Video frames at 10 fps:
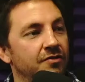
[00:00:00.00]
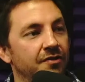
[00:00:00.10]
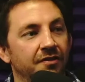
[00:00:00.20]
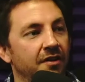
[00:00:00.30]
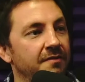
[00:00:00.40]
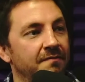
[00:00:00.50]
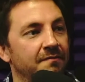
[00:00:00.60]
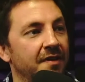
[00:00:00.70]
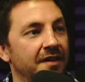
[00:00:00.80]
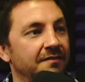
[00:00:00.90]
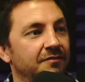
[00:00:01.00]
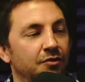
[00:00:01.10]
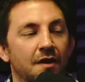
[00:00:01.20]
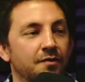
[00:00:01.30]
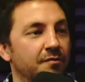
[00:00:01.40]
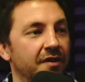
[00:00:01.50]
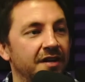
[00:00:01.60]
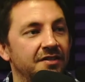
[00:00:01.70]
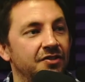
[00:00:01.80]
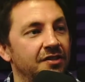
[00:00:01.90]
the time, man. Turn off your brakes
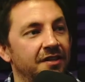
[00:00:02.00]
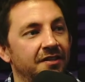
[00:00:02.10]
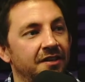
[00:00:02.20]
and shit like that.